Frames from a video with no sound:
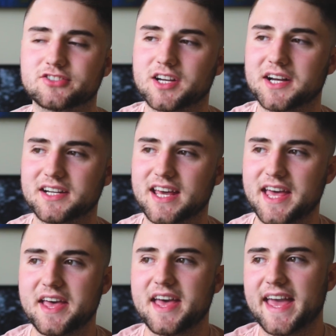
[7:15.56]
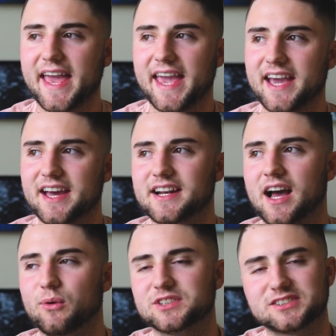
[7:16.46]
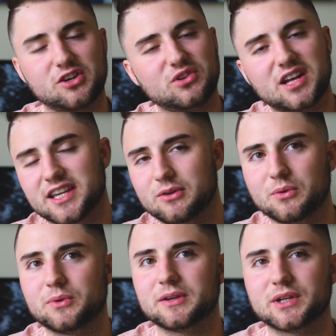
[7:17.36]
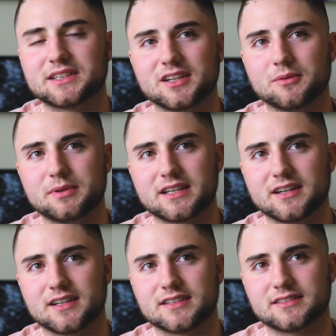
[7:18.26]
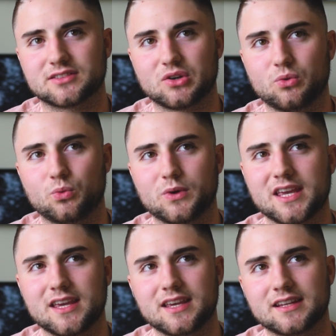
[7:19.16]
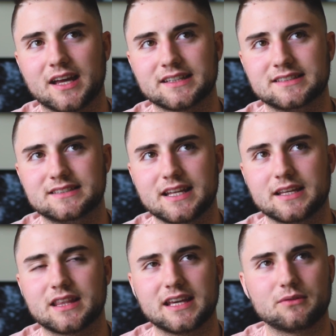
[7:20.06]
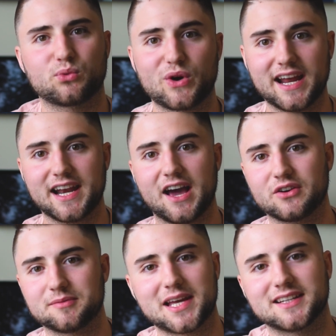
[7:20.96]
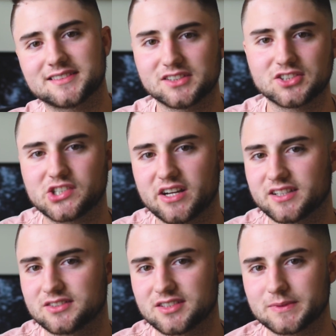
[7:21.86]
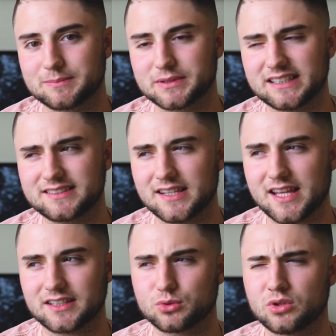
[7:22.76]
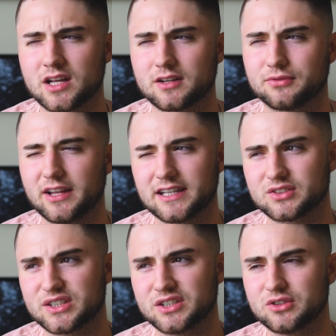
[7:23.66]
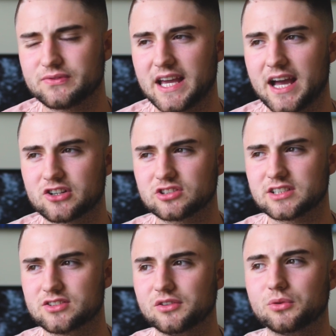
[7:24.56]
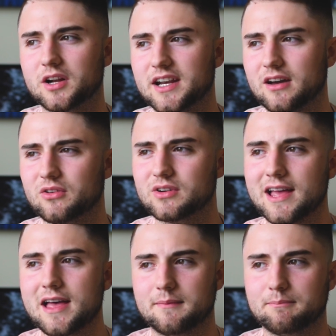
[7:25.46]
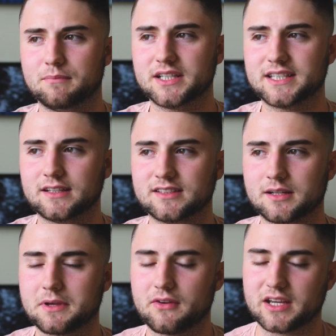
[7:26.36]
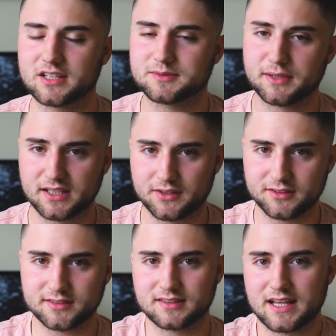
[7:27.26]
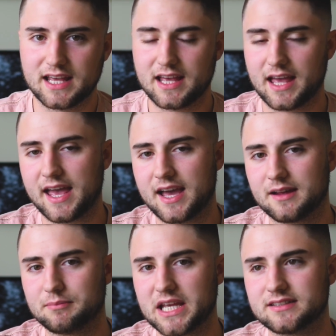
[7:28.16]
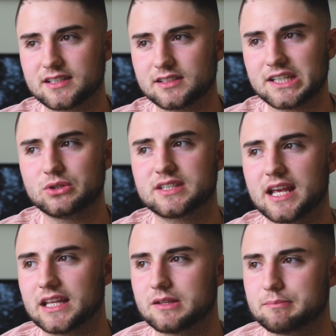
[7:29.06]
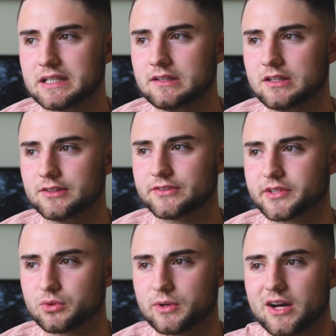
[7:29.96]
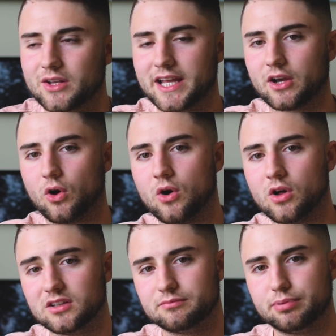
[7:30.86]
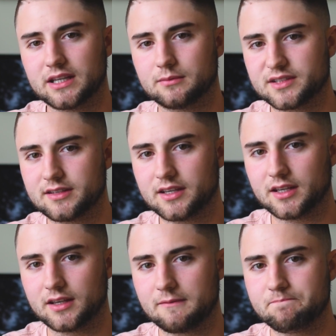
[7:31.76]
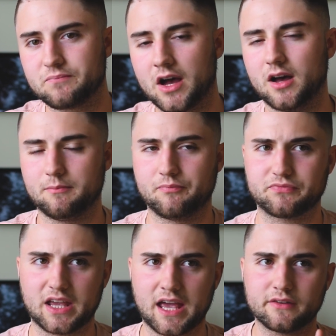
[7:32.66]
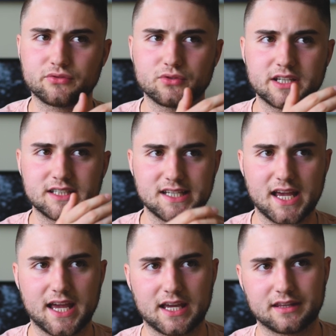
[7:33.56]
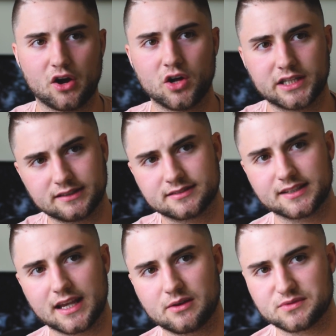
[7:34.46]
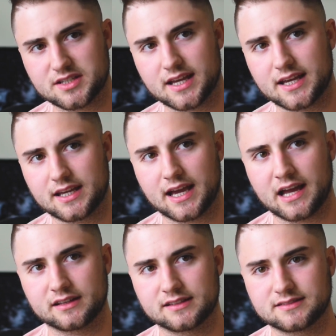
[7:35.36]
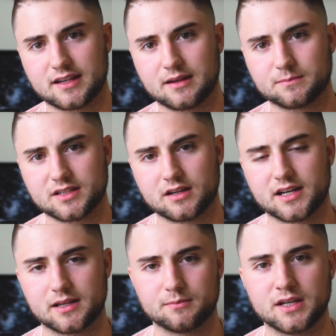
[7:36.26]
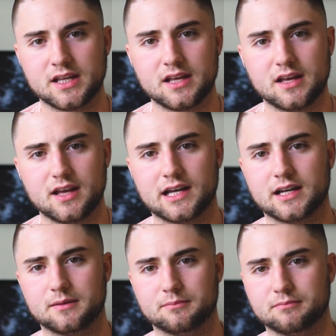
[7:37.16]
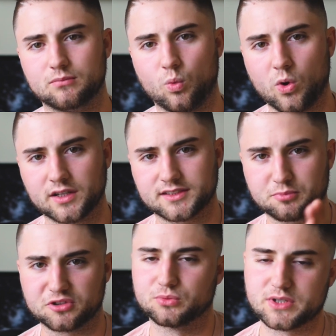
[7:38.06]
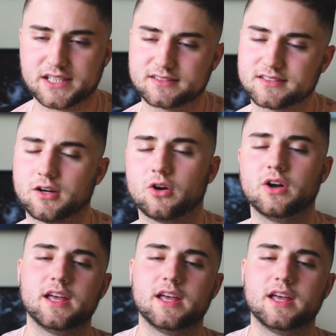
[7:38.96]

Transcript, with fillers: shot. And I was so lucky when we went there because we they, they ran out of penicillin shots or something. But they say that to a lot of flights, so I don't know if they actually do run out. But they ended up giving us pills. And basically you take the pills throughout like all of B M T. Um, every day on the same day at the same time, um, once per week. So